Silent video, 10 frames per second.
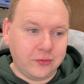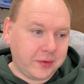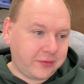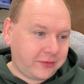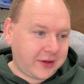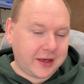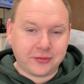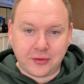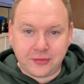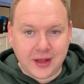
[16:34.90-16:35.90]
with
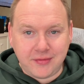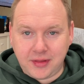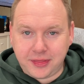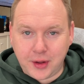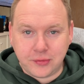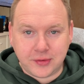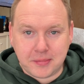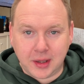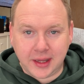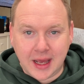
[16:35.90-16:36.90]
6,000 or 7,000
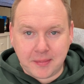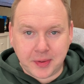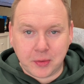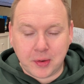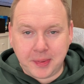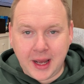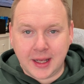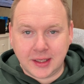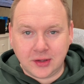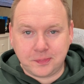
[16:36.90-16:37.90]
milliamp hour batteries,